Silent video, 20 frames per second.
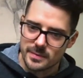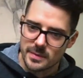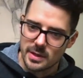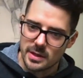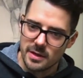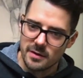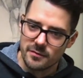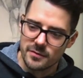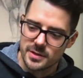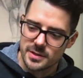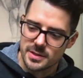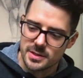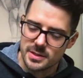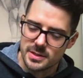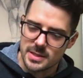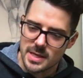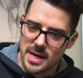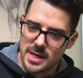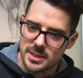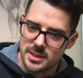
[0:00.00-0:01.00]
If this is
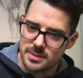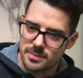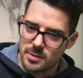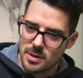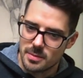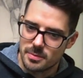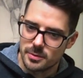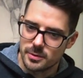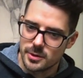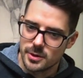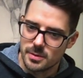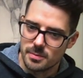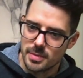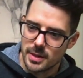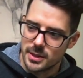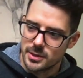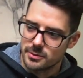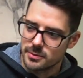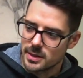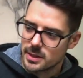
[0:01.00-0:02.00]
sized properly, you can
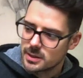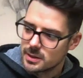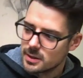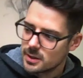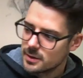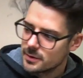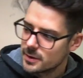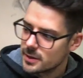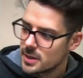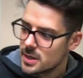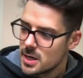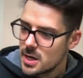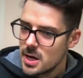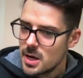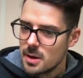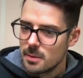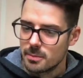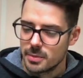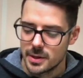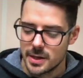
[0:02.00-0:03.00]
paint directly on there.
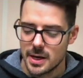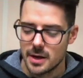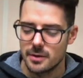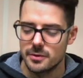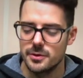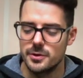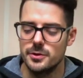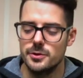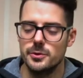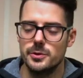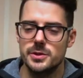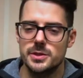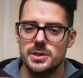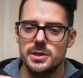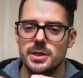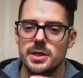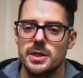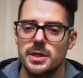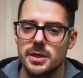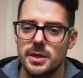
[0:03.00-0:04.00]
But now the newest
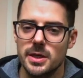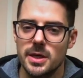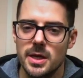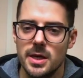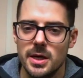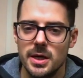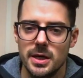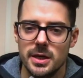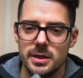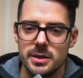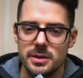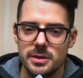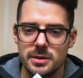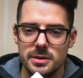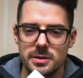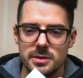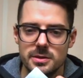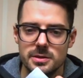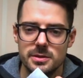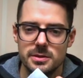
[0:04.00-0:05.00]
thing
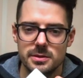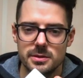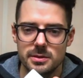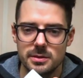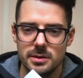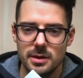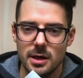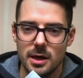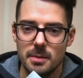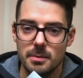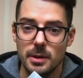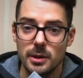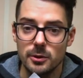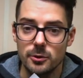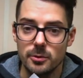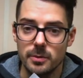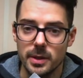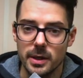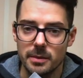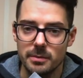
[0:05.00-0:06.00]
is
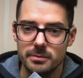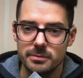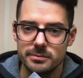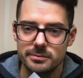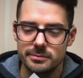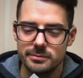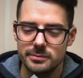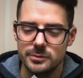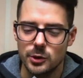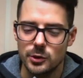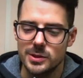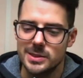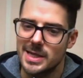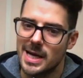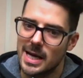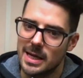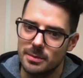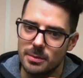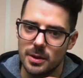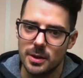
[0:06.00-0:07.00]
aluminum or
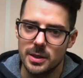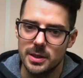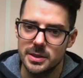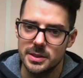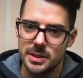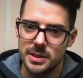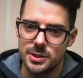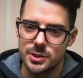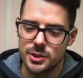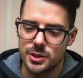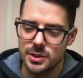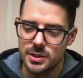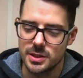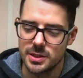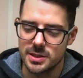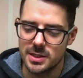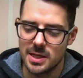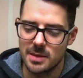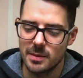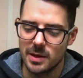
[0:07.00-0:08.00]
dye bond. It's just the
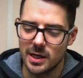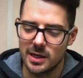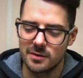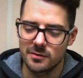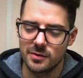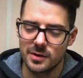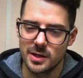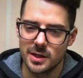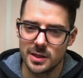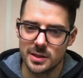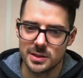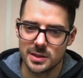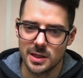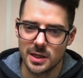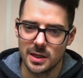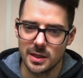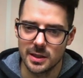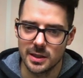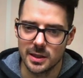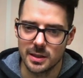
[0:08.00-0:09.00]
same kind of thing. It's
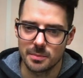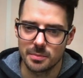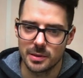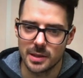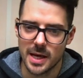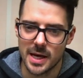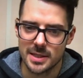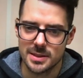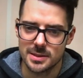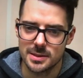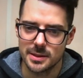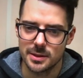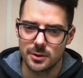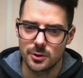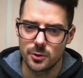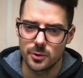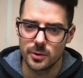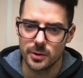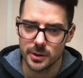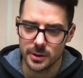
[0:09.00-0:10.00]
got like a plastic
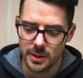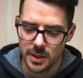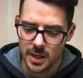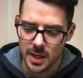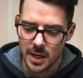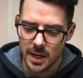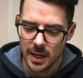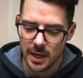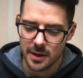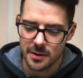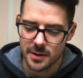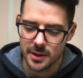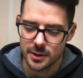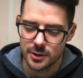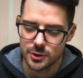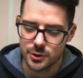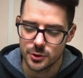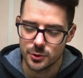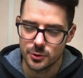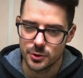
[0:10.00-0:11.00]
core and then
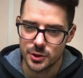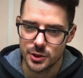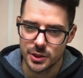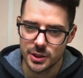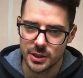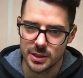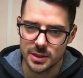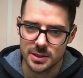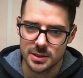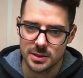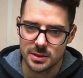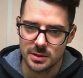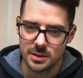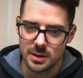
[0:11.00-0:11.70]
2 sheets